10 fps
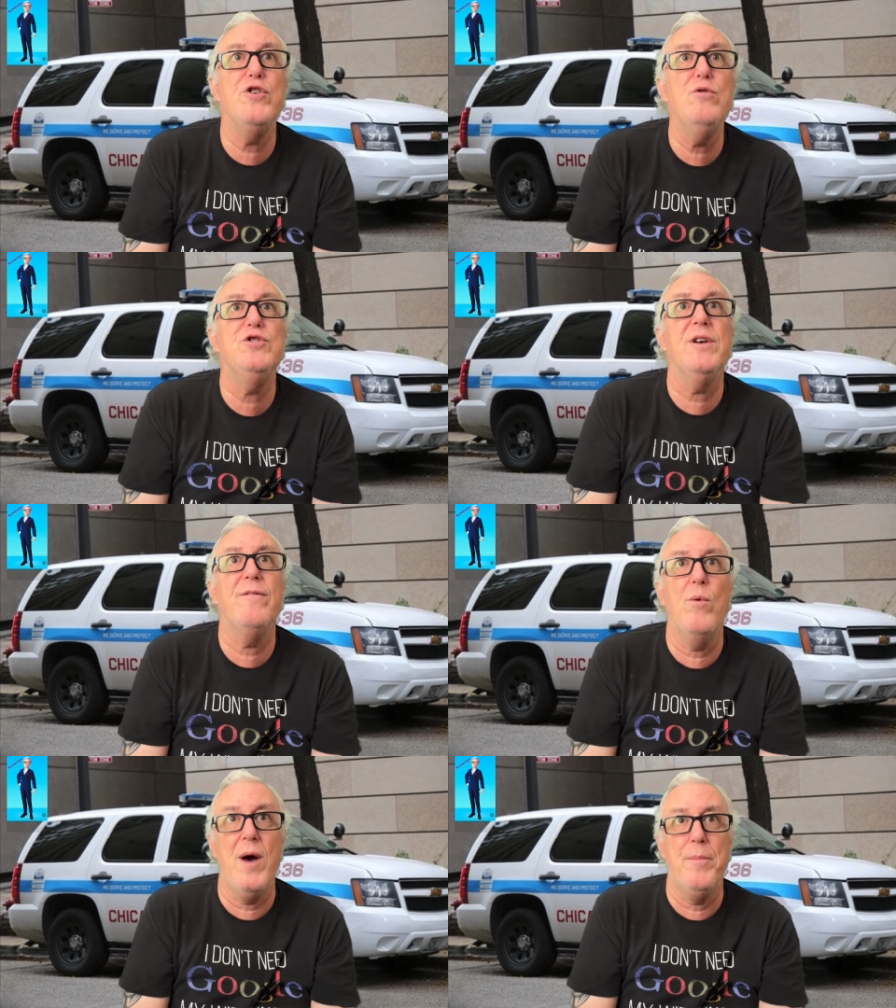use
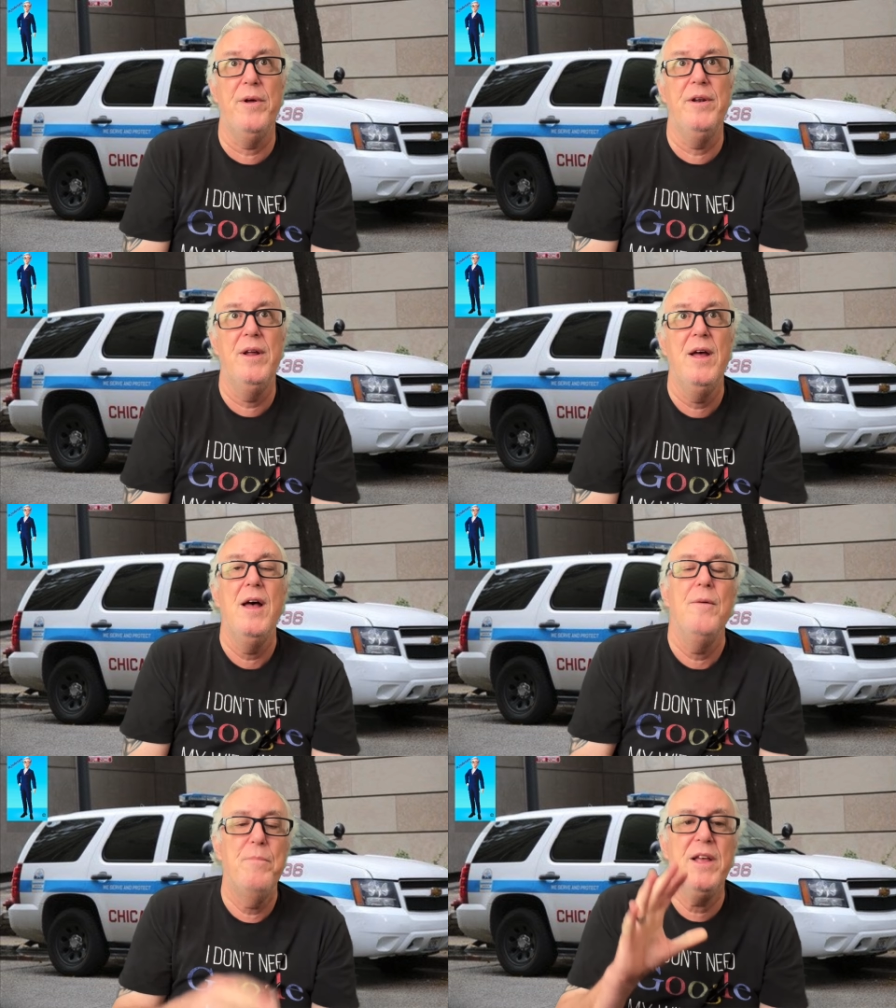of a weapon
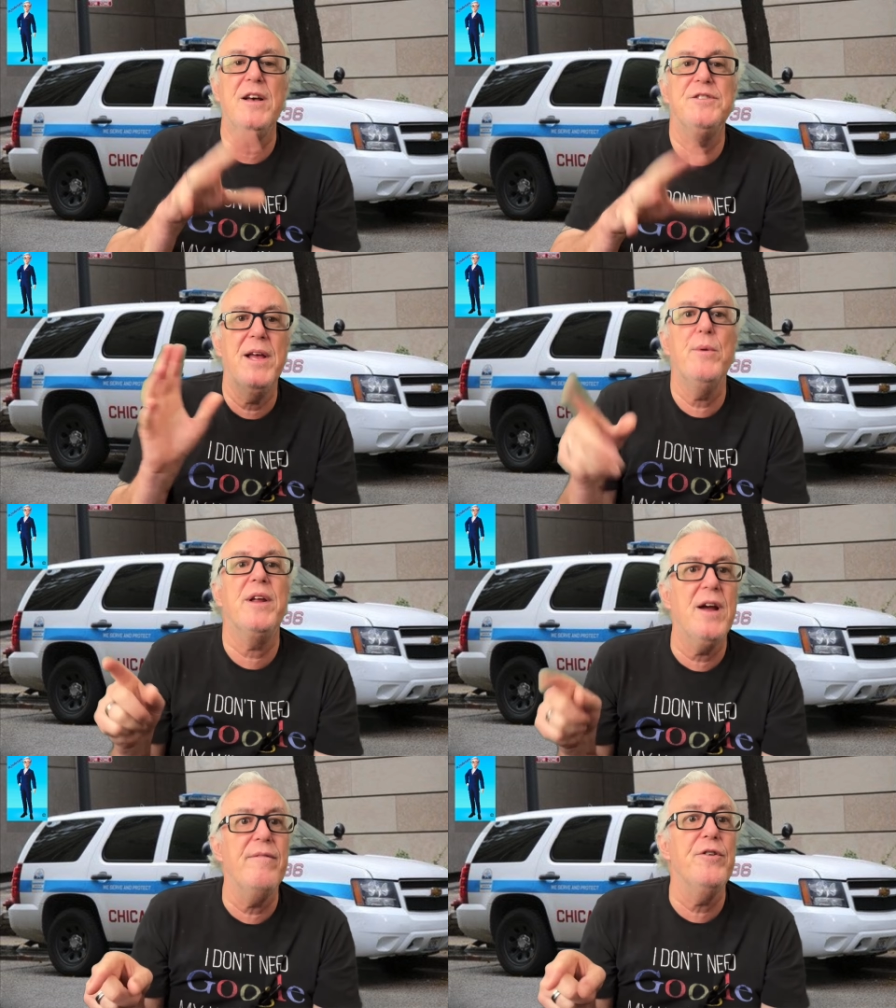because they
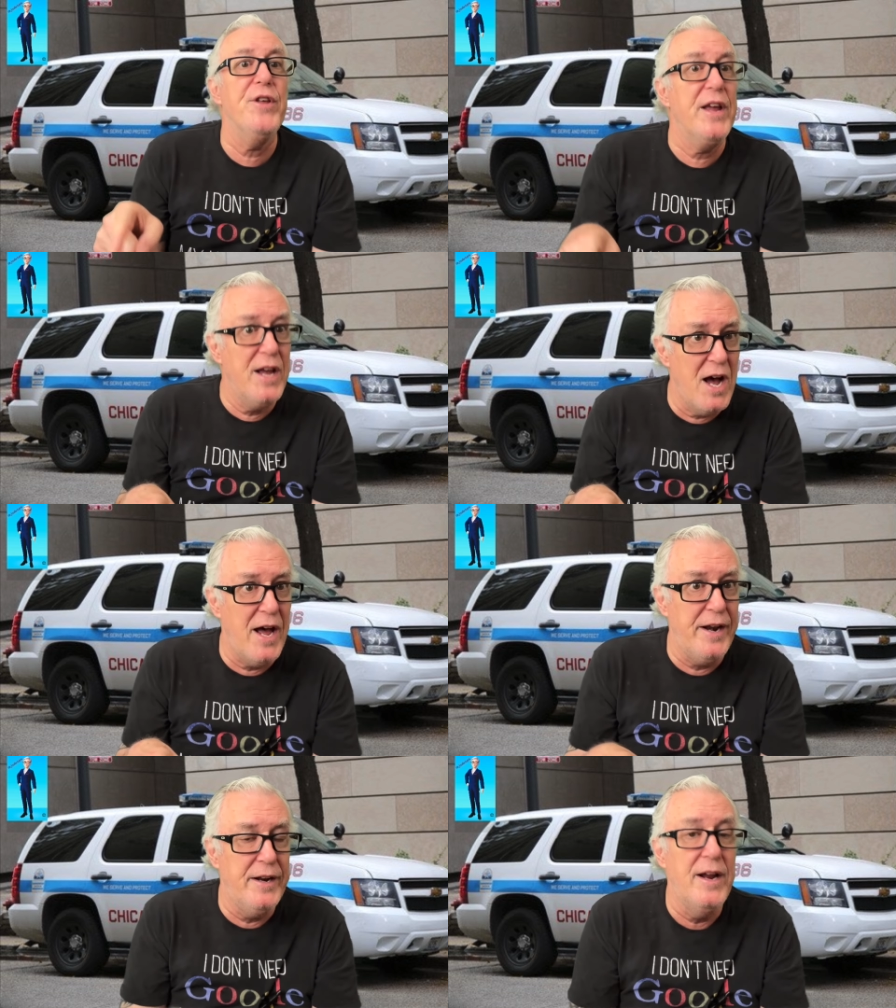recovered the
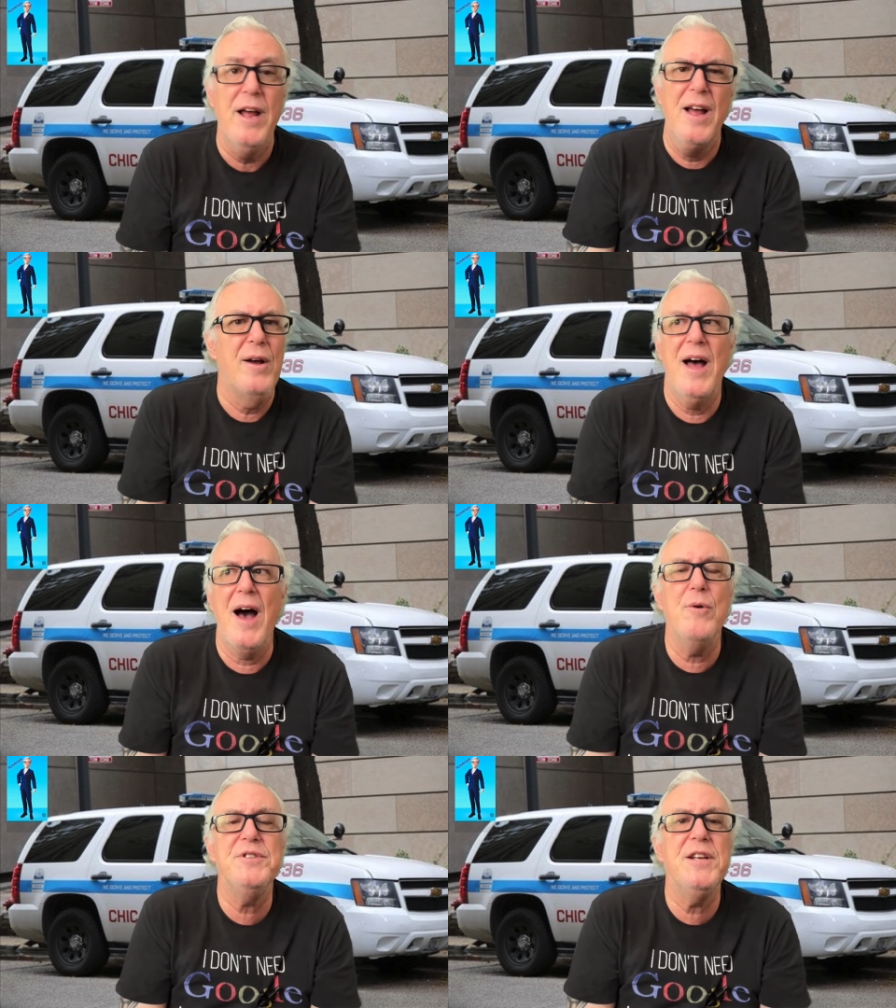gun.
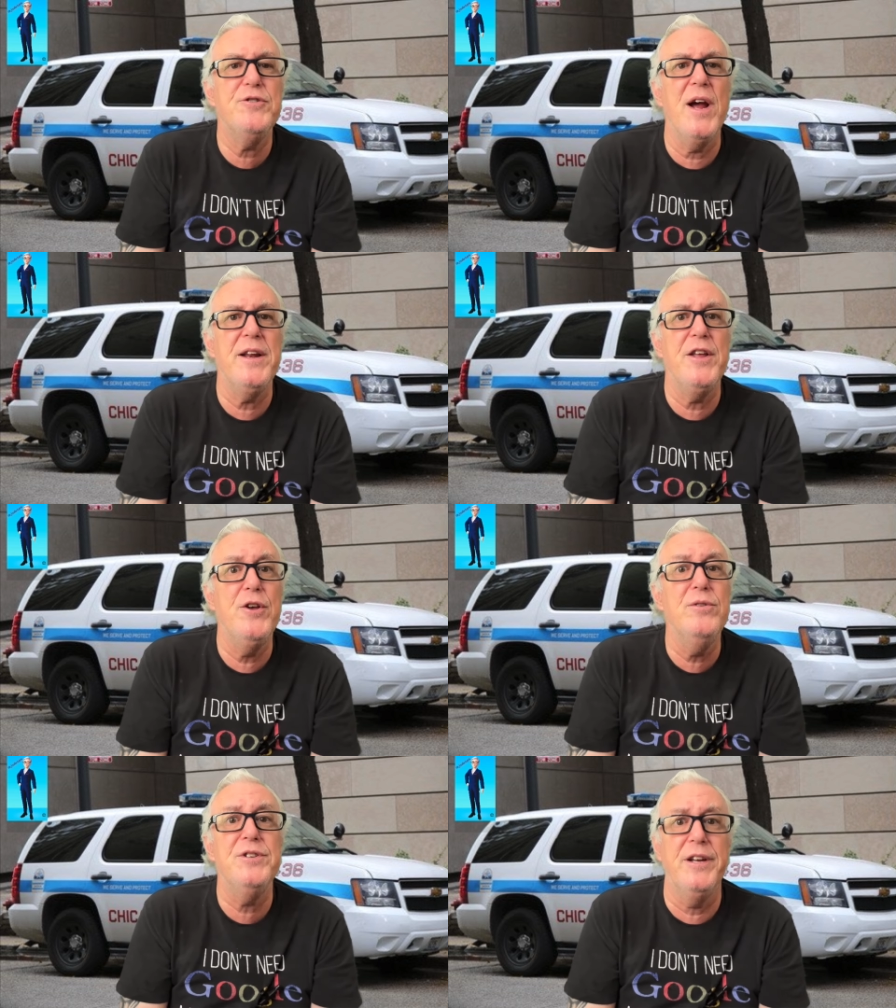How is he trying to
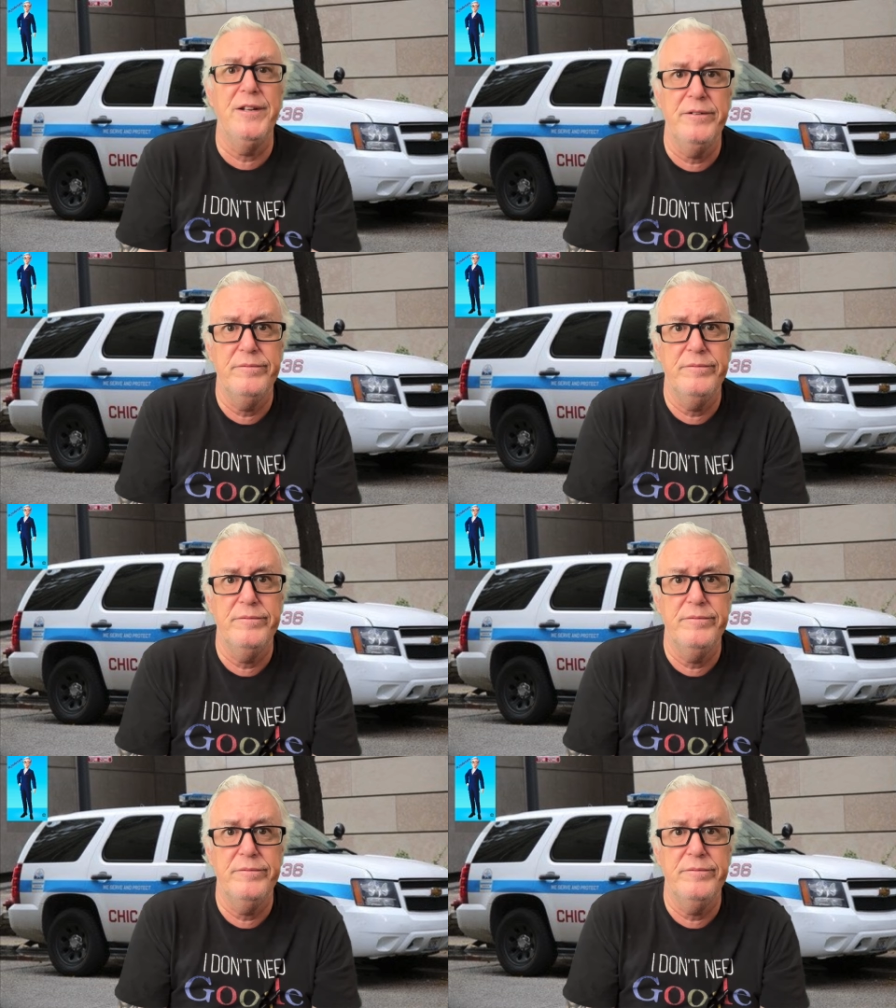use it?